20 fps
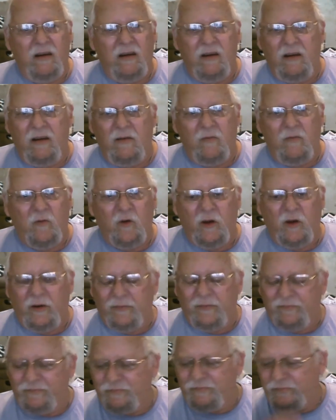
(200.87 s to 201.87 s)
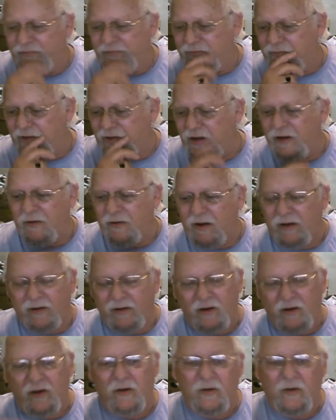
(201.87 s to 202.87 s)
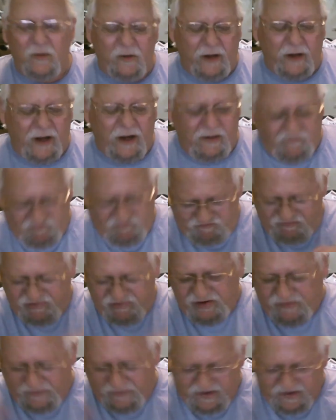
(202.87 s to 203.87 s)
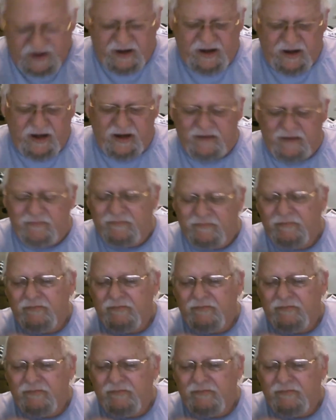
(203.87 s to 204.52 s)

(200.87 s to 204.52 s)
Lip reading: Didn't work. So anyway, got it all done. Put the phone down.